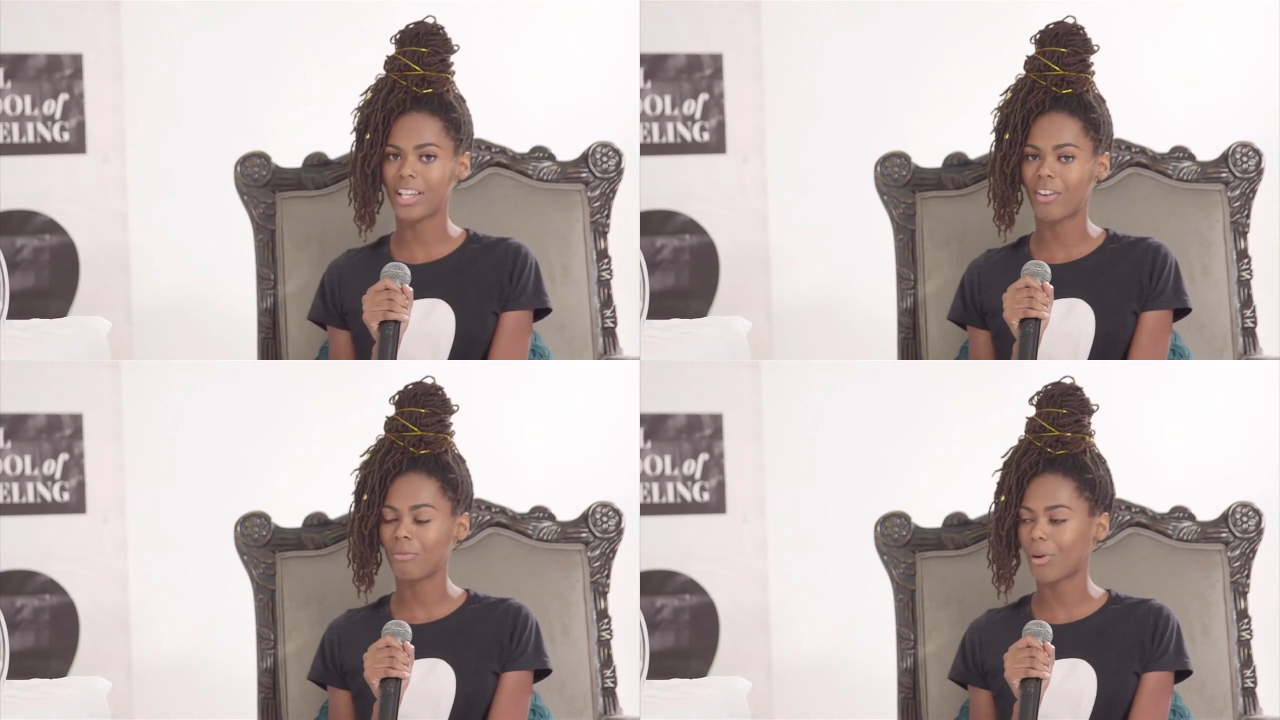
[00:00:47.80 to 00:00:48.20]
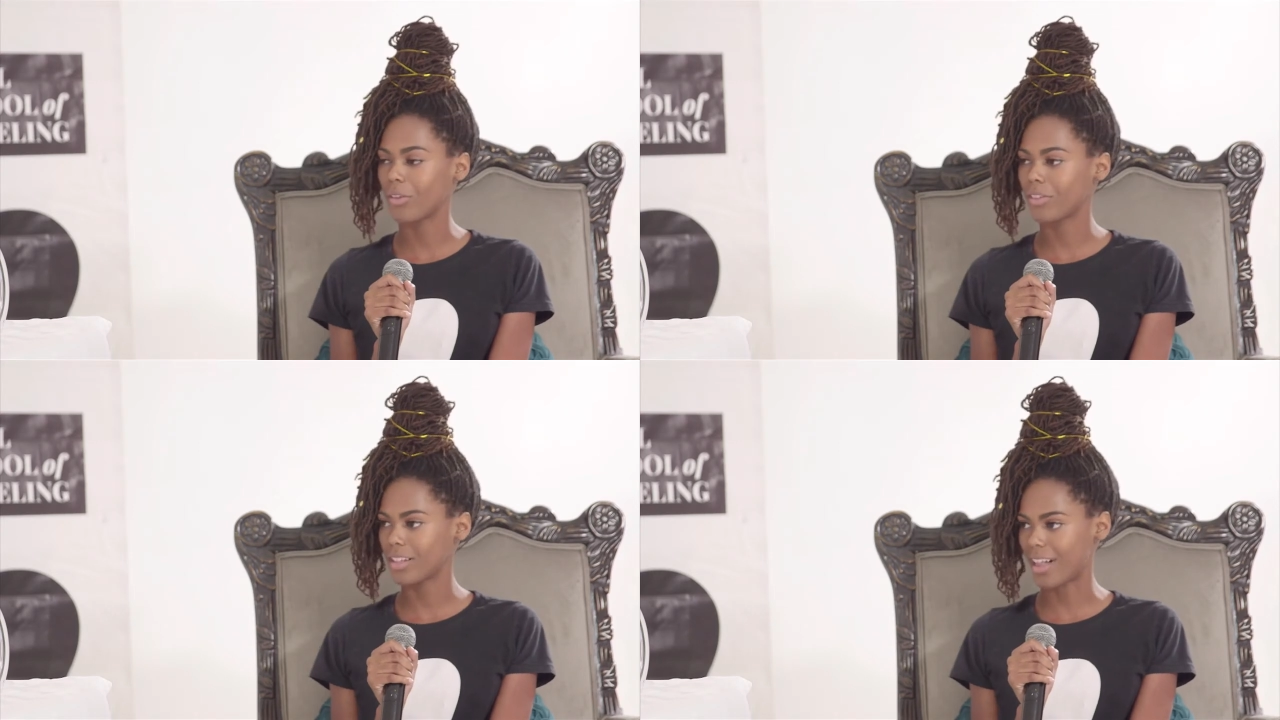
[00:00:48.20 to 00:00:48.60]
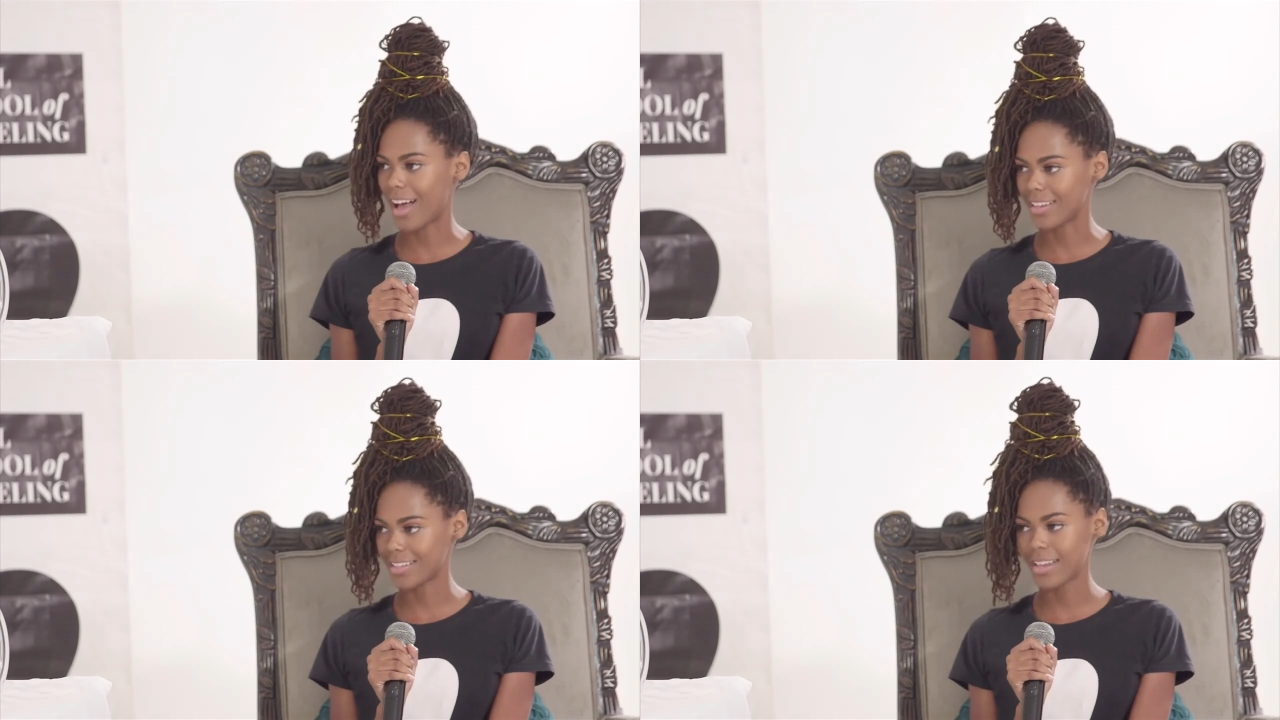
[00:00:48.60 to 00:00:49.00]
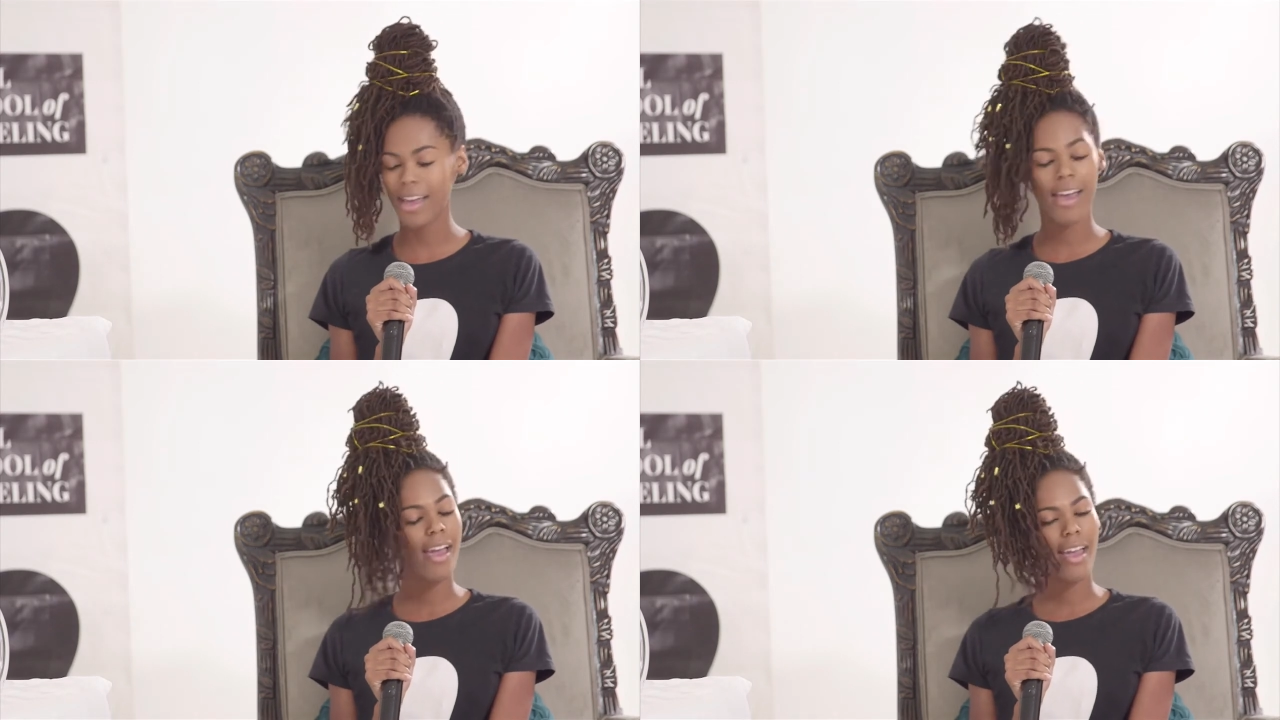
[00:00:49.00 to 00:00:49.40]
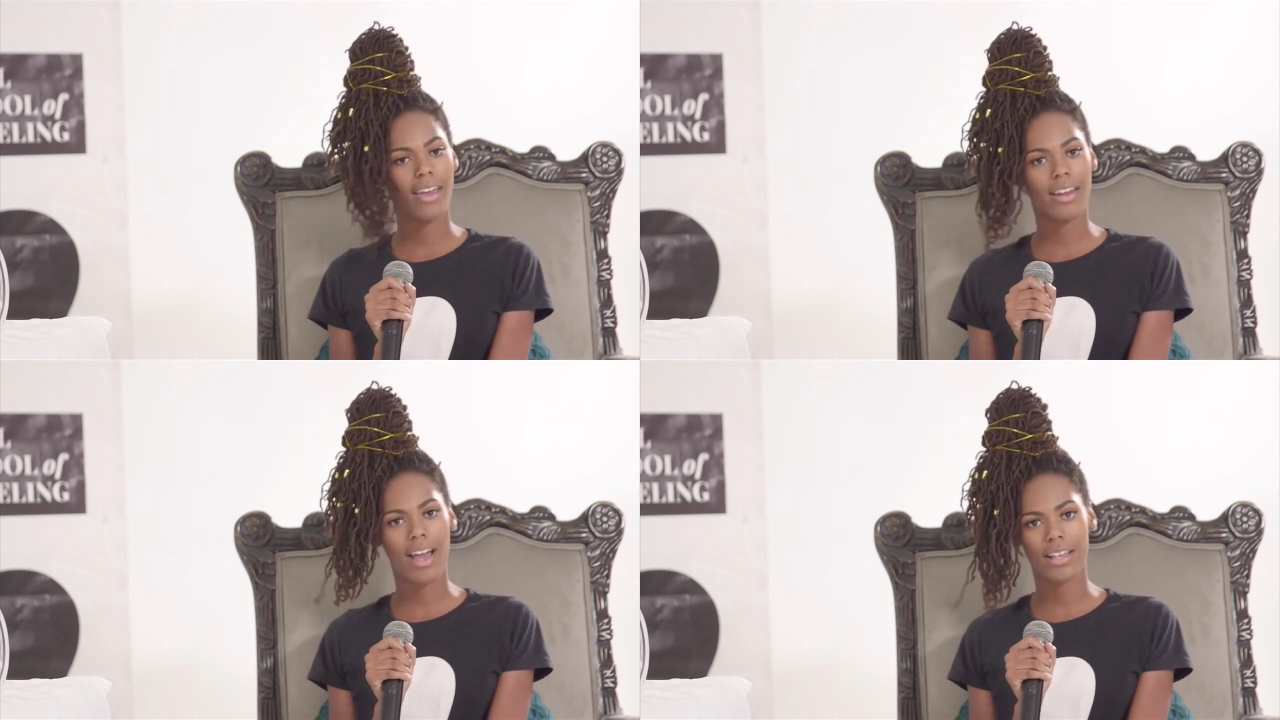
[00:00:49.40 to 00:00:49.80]
of Pearl of the Class
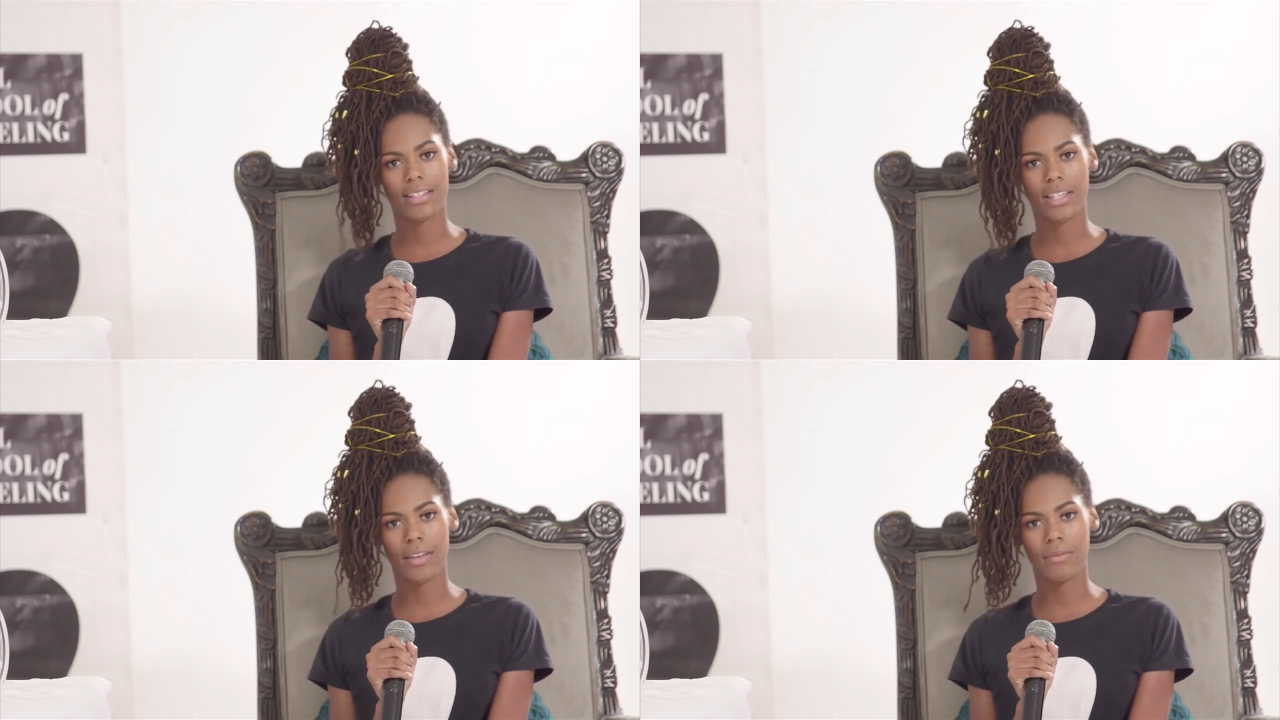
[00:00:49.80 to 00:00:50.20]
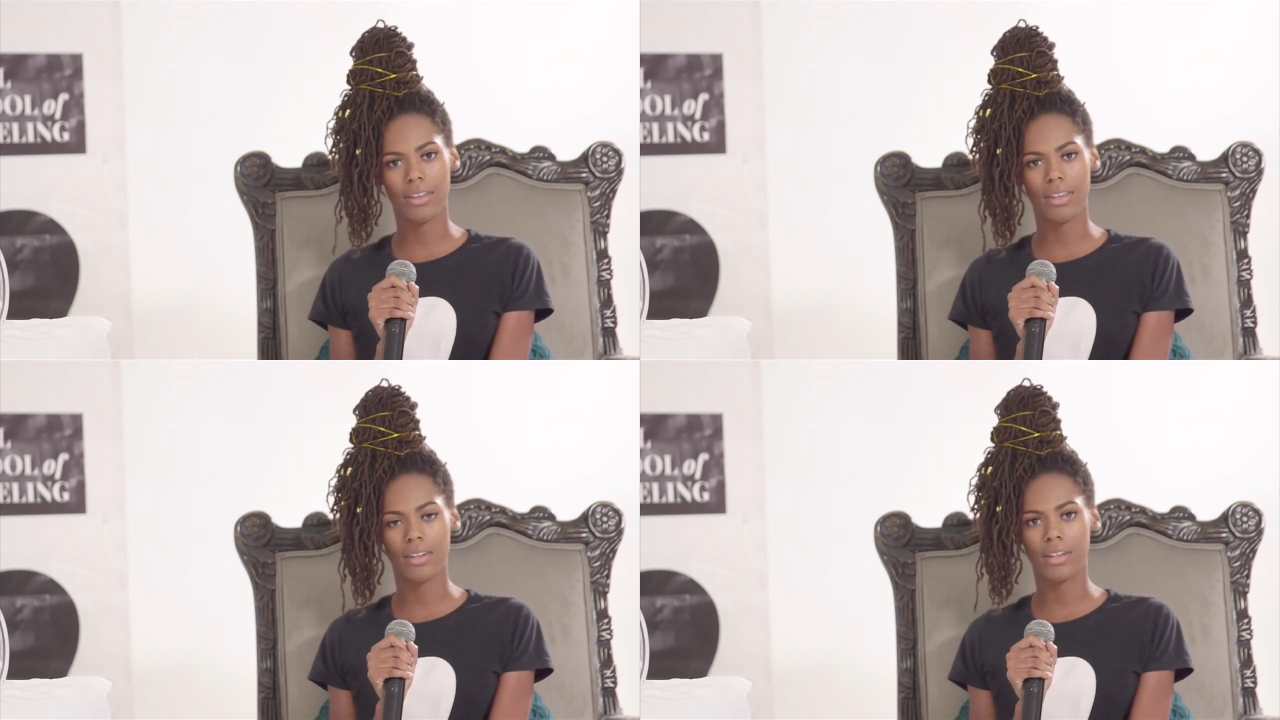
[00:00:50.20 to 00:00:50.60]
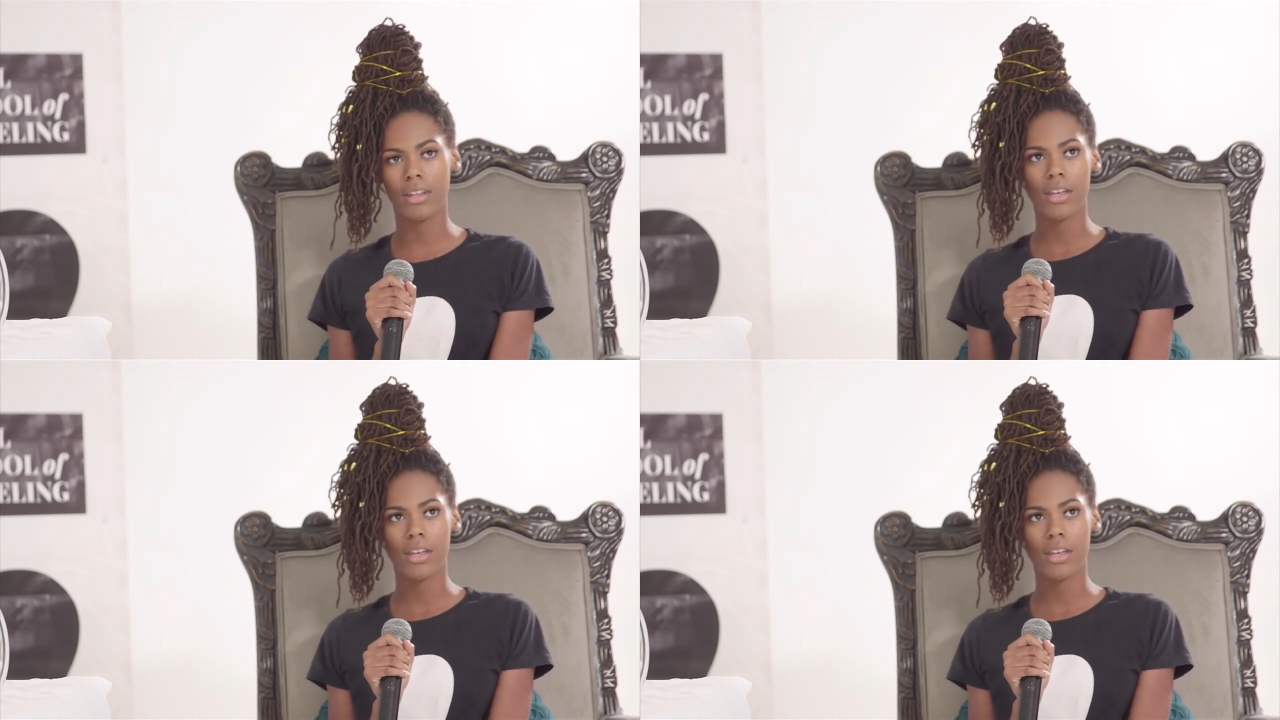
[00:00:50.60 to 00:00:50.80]
and has given